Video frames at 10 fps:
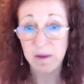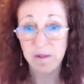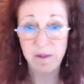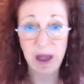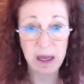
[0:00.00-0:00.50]

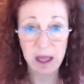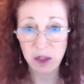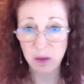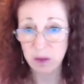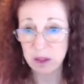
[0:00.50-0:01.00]

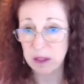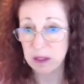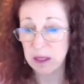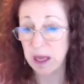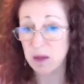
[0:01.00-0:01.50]
Financial
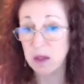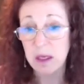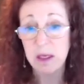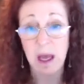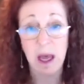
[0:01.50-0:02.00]
success,
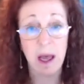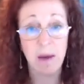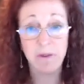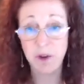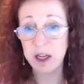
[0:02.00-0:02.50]

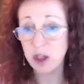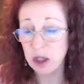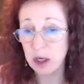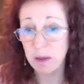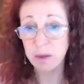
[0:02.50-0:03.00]

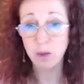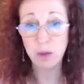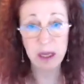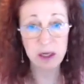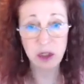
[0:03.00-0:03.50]
friendships,
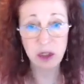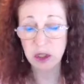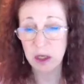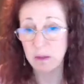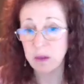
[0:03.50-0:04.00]

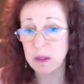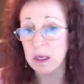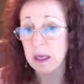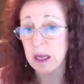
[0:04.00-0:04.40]
relationships,